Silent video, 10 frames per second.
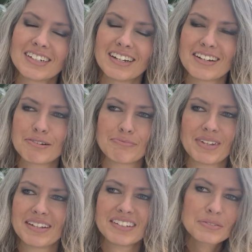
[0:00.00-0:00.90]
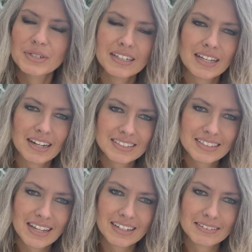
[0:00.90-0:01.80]
I didn't realize
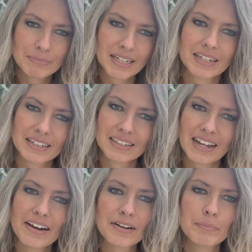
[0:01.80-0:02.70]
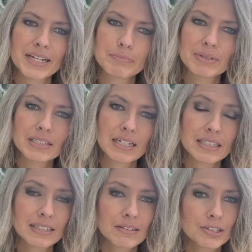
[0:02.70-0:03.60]
that my hair might be a
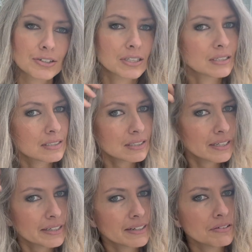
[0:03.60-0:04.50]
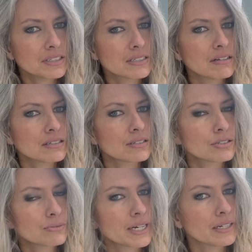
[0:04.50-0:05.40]
little curly. See, like now it's all
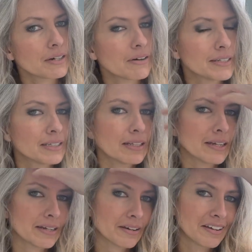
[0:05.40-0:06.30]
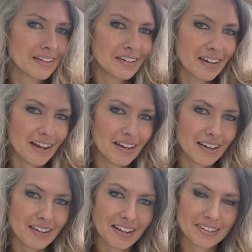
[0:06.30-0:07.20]
straight here. I did like
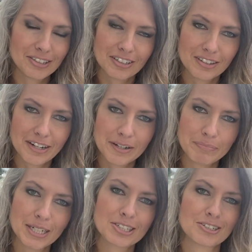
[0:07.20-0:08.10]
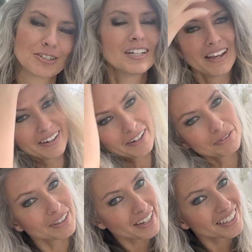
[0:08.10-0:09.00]
I took a lot of picture, and I
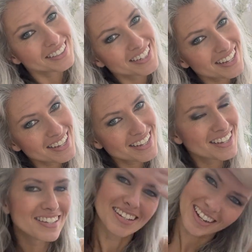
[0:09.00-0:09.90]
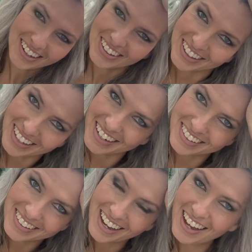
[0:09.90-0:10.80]
went like this and I went
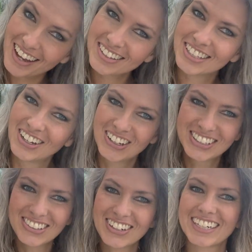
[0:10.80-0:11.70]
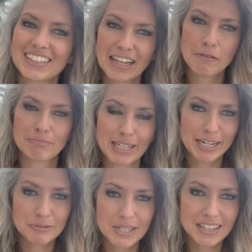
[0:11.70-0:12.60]
like that. So I like
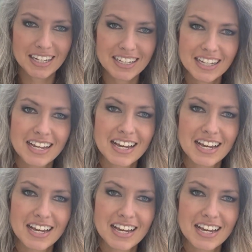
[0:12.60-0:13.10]
played with it.